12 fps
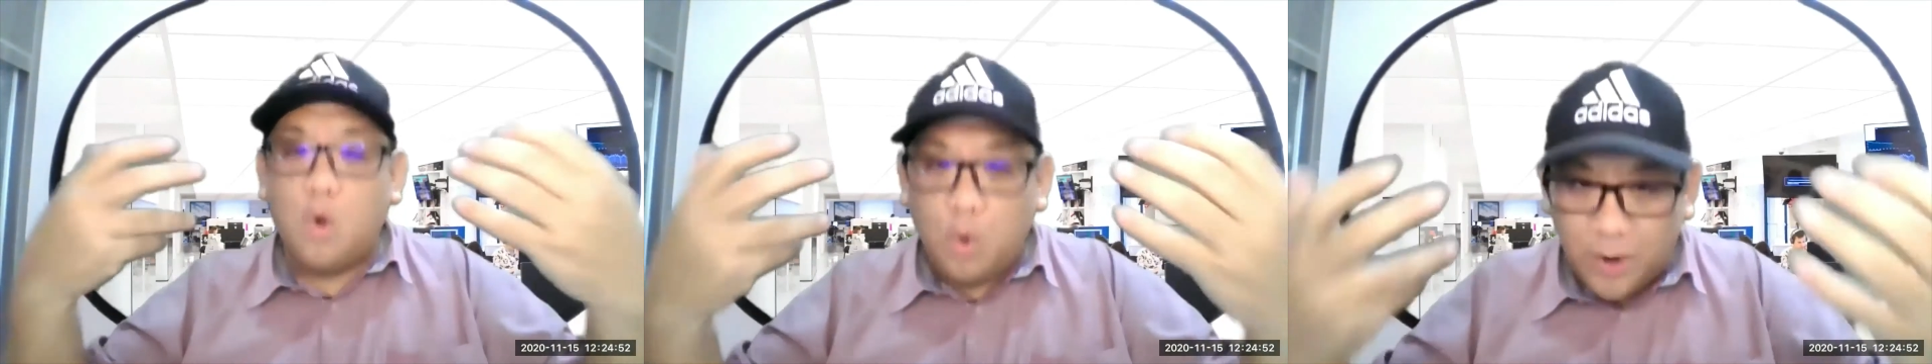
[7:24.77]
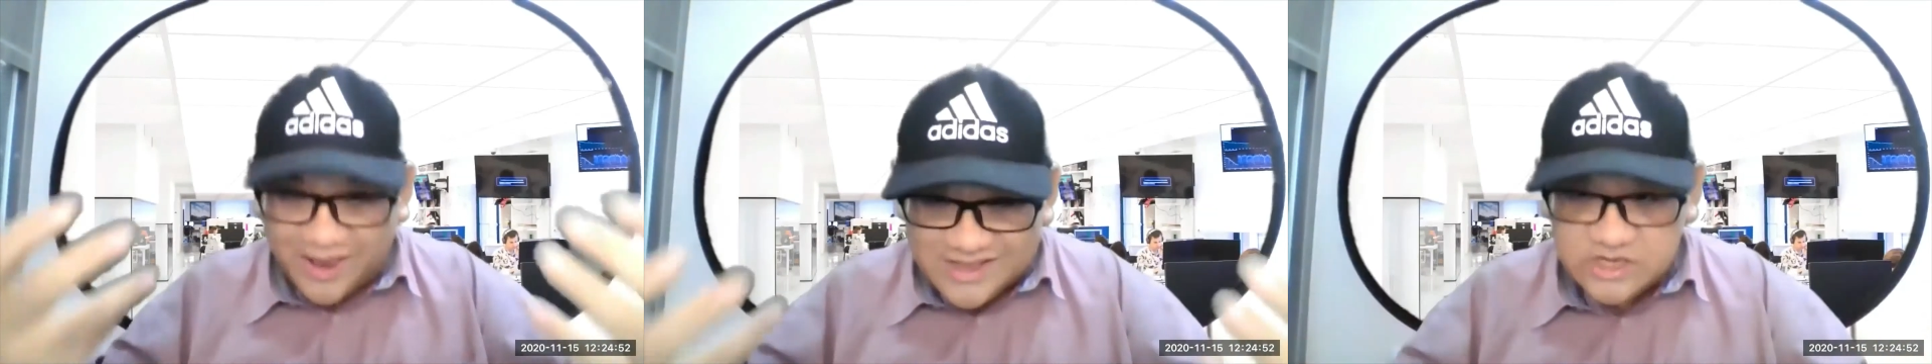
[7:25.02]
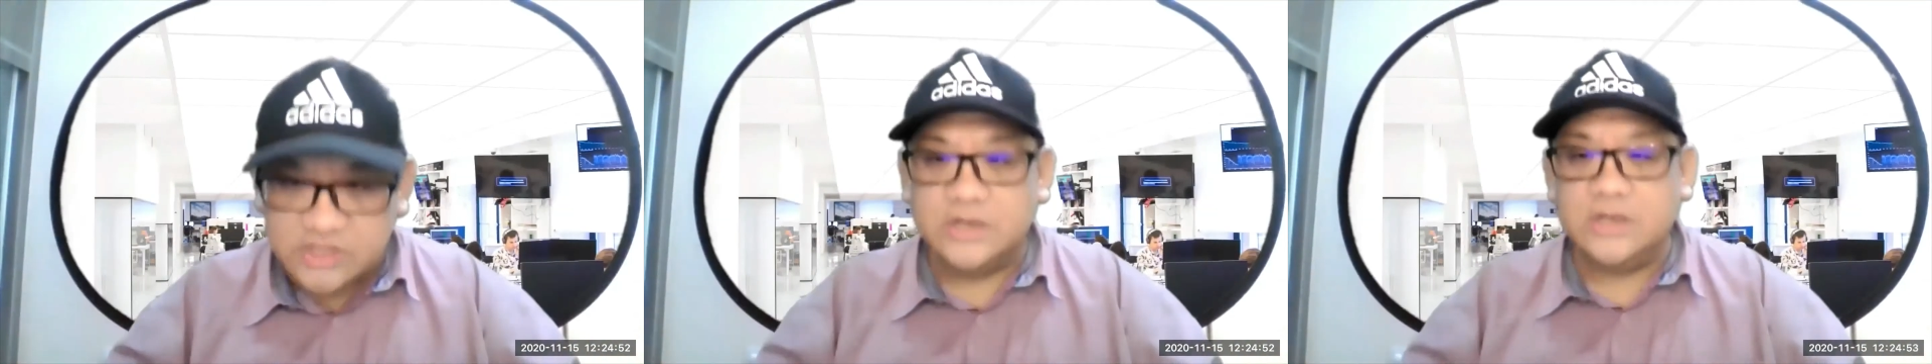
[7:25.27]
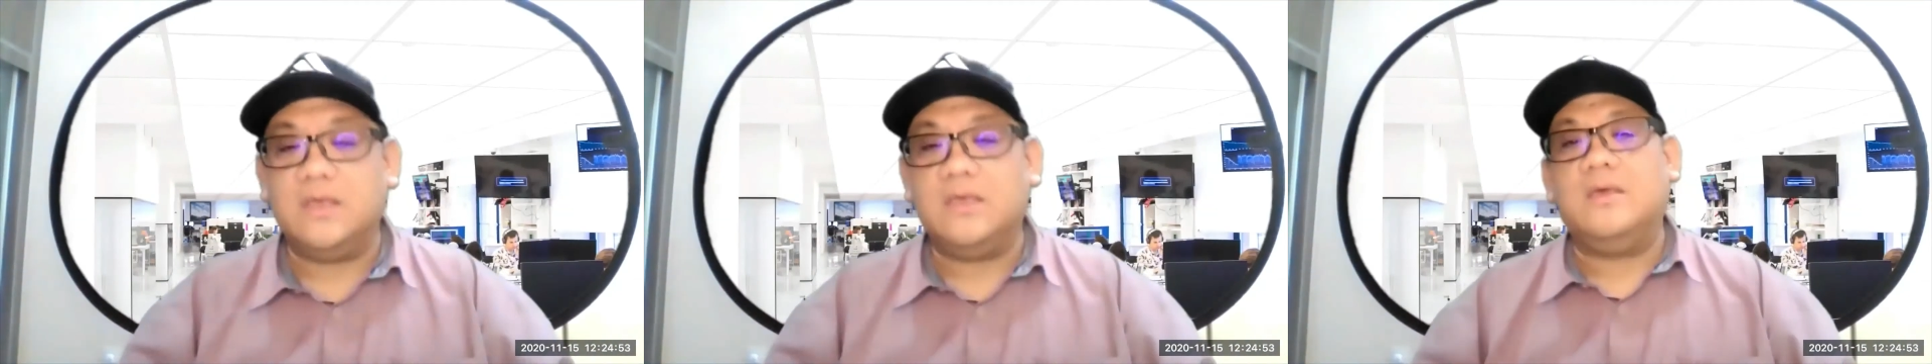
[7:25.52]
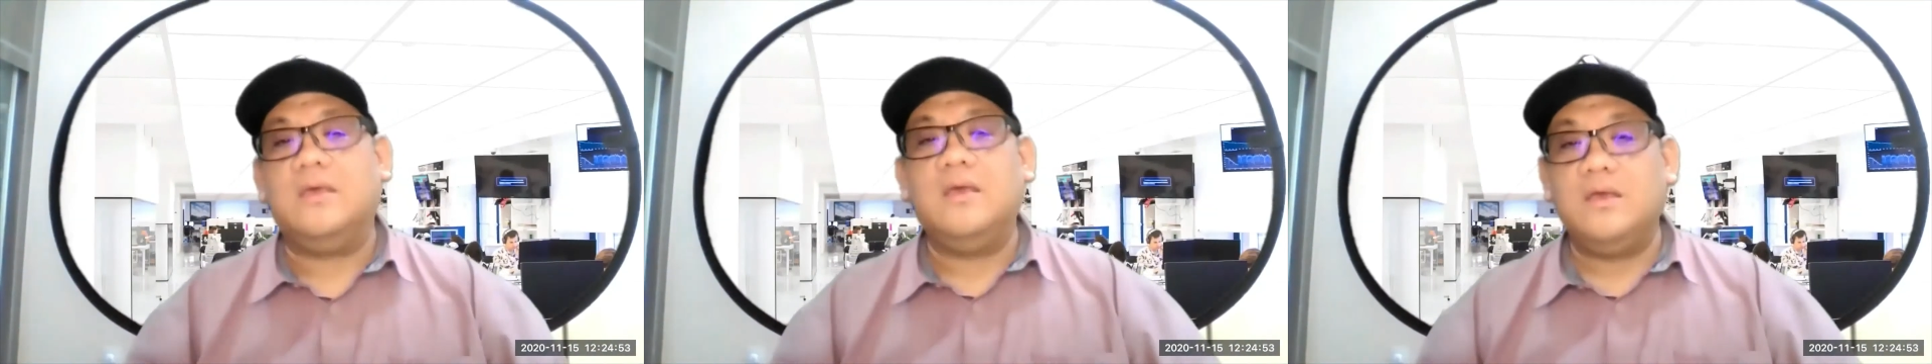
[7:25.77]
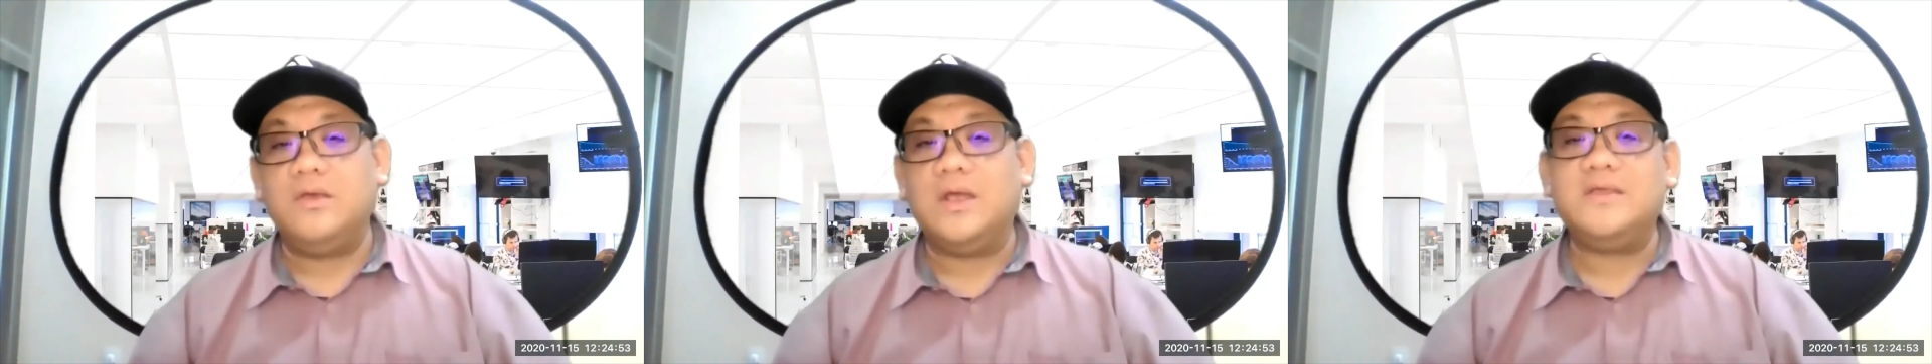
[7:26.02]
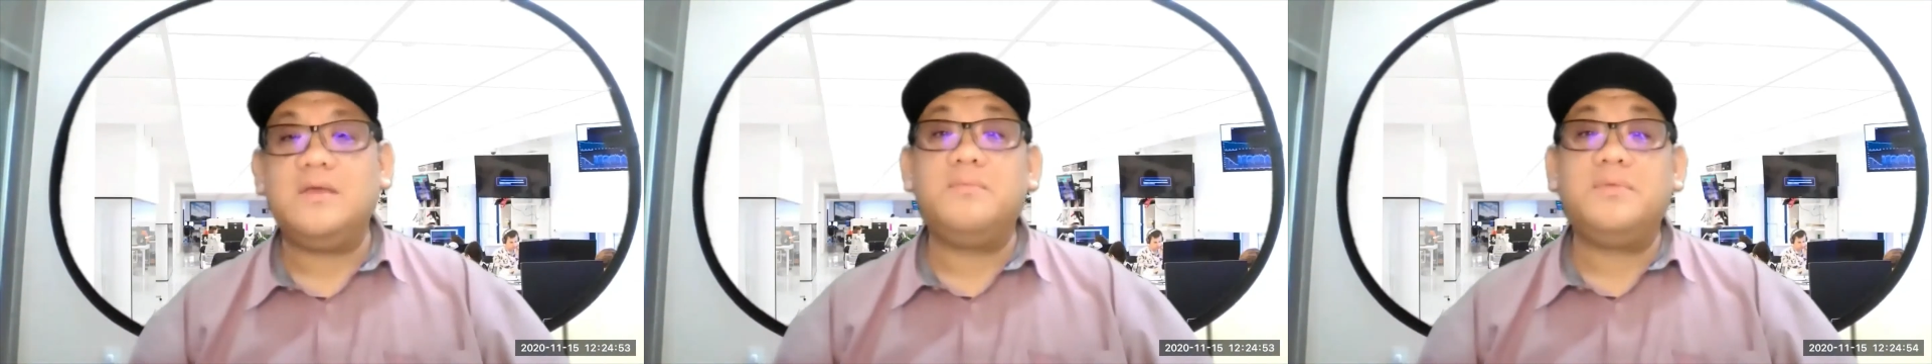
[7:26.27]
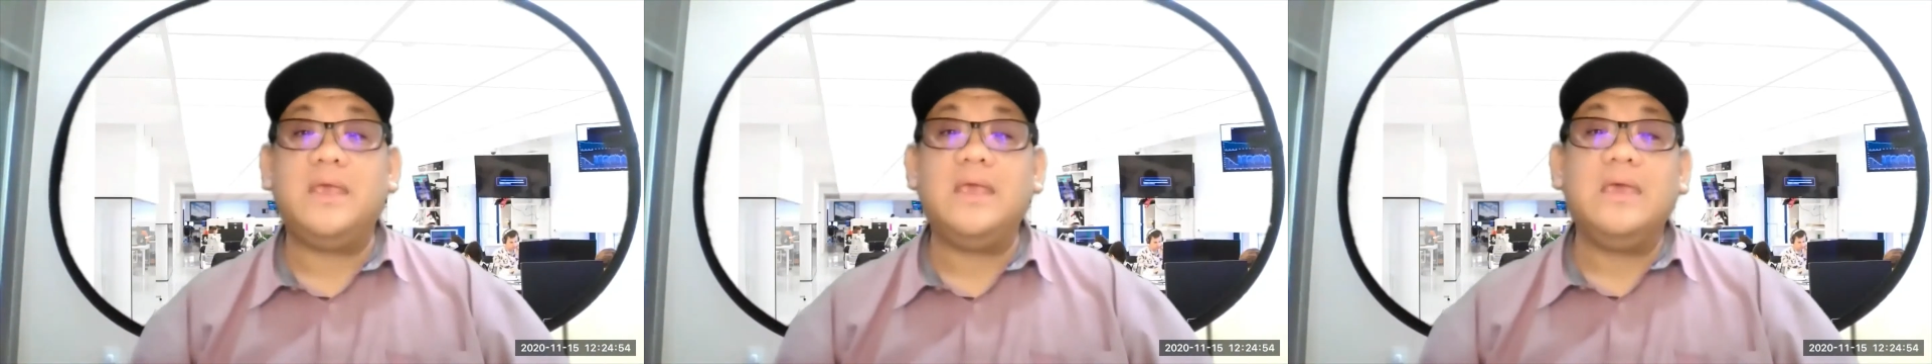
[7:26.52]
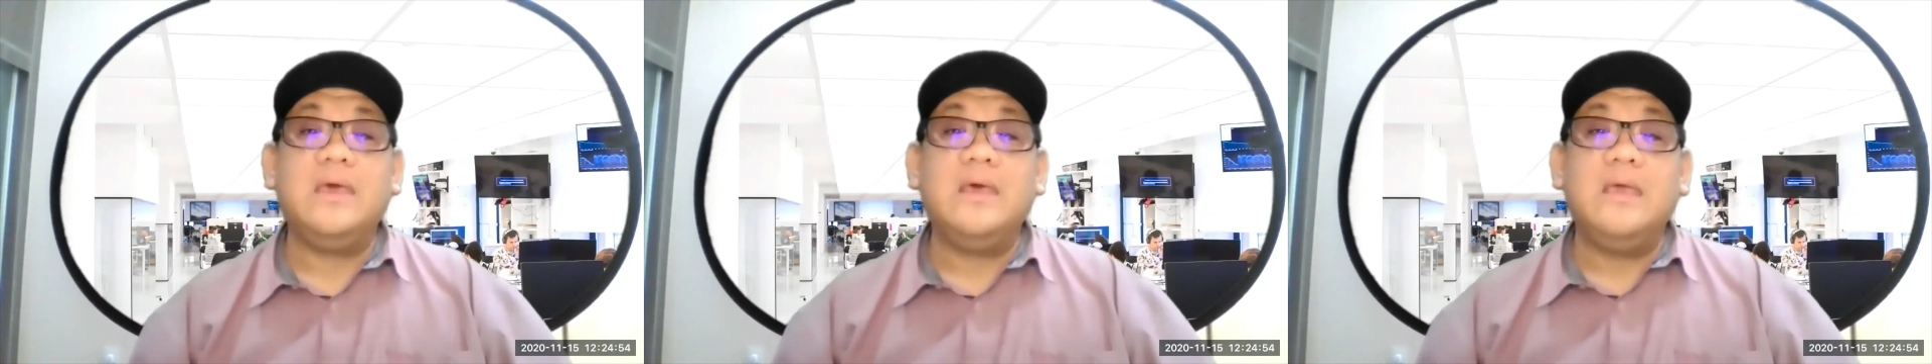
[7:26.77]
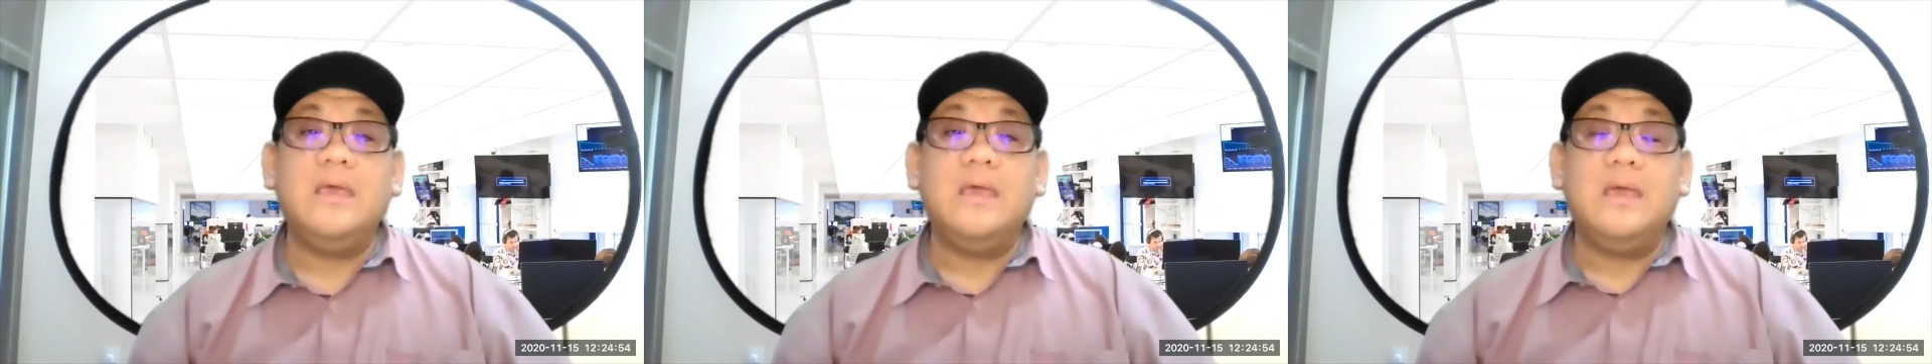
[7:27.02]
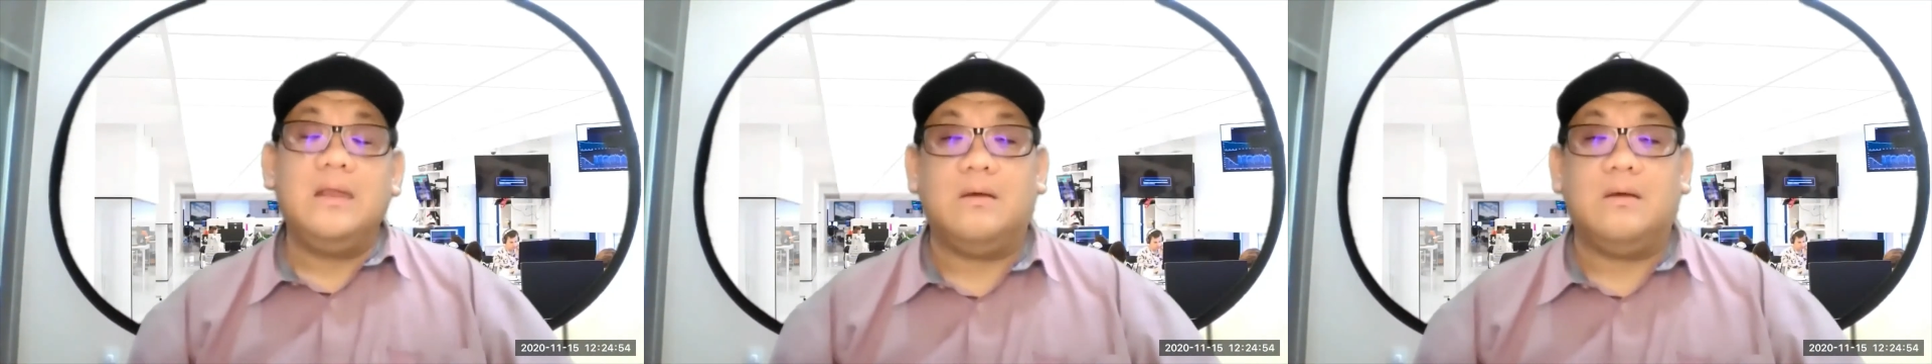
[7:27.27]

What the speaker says: quenched. You understand what I'm saying?